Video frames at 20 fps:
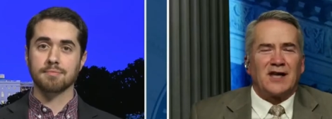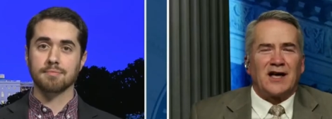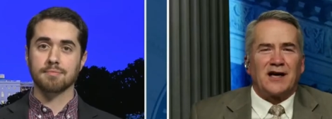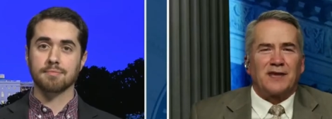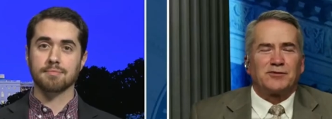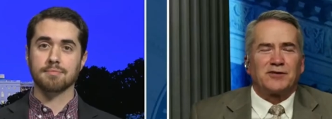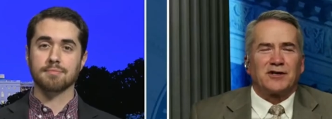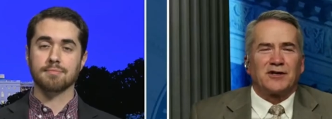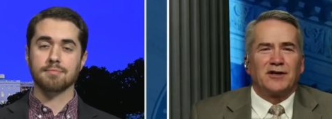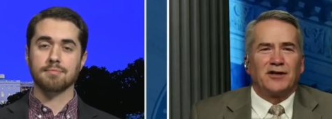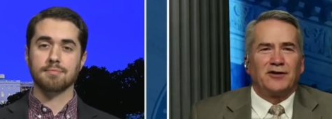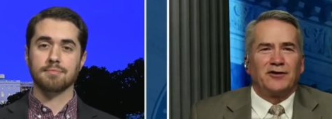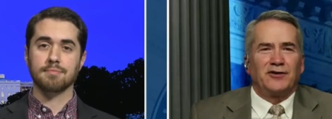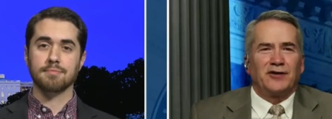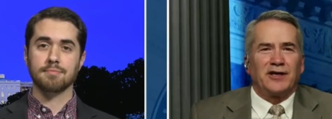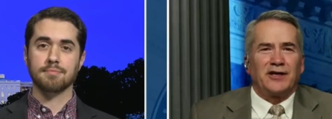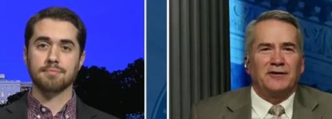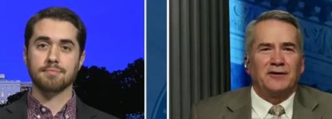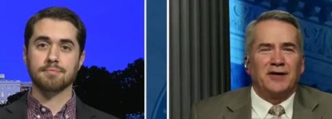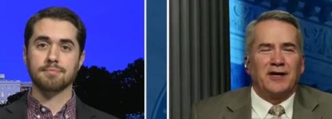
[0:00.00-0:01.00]

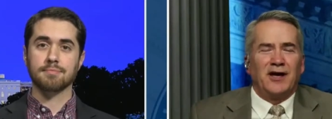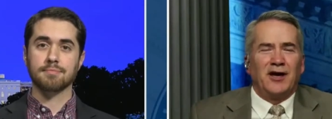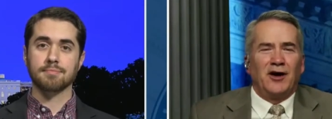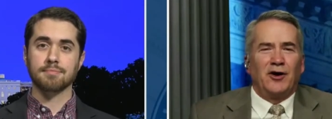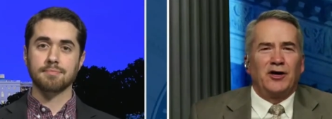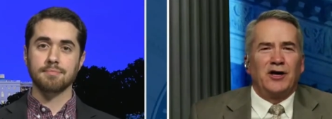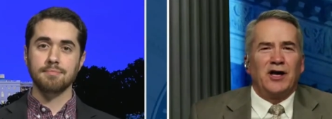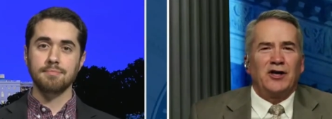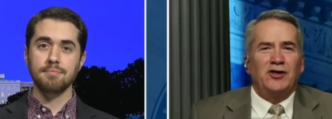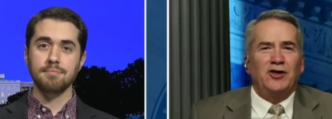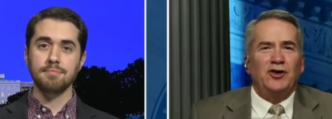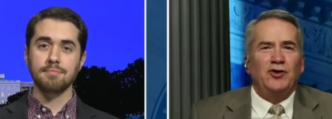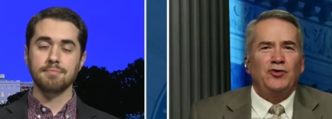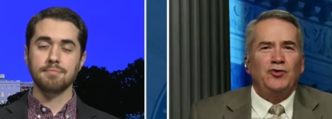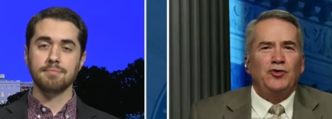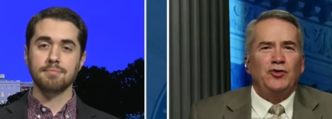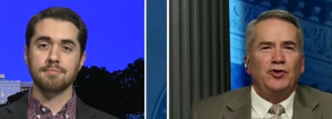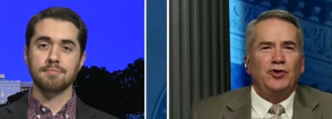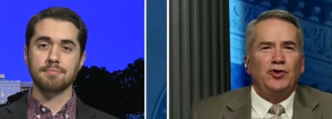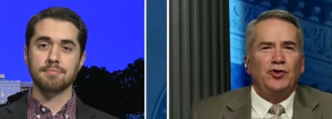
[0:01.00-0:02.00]
Speaker 1: Absolutely. Now
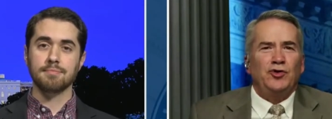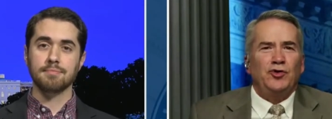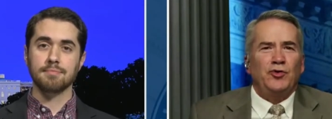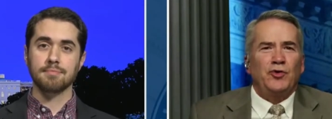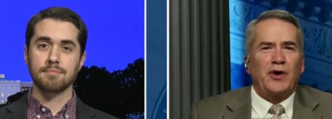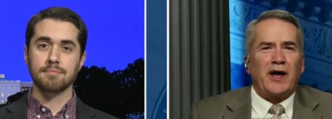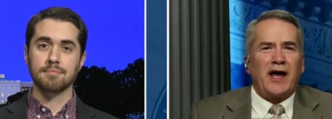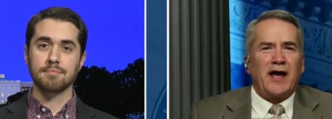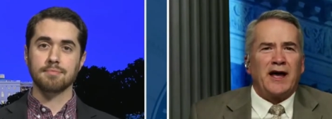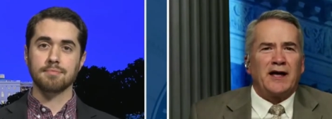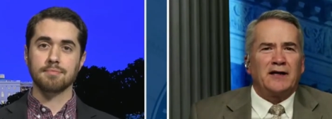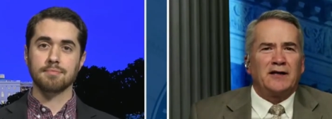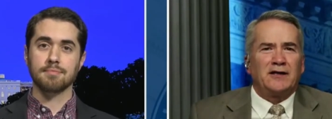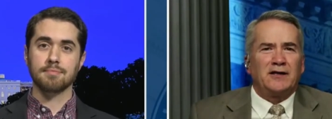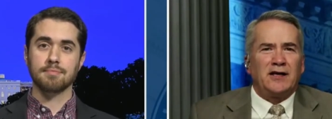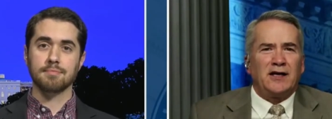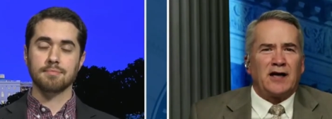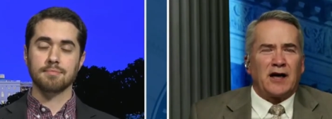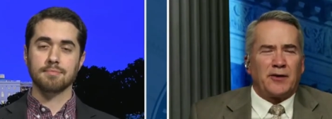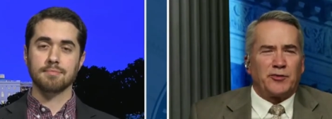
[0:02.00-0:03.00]
you you
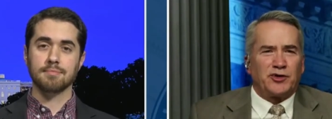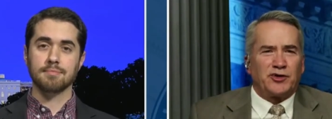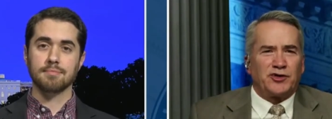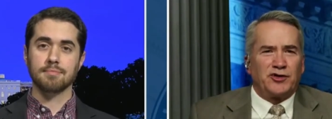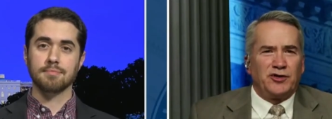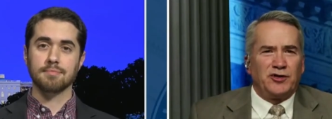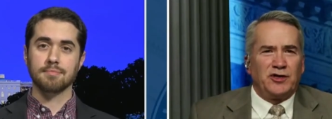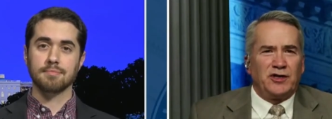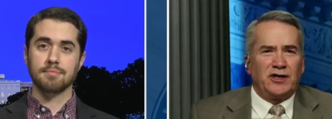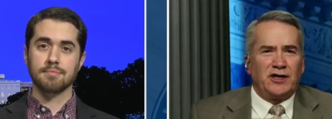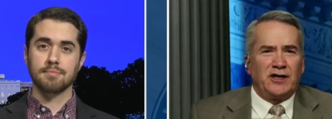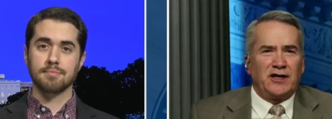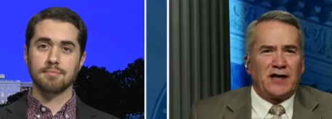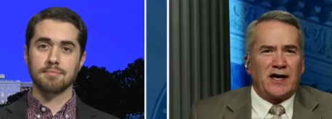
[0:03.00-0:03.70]
had the opportunity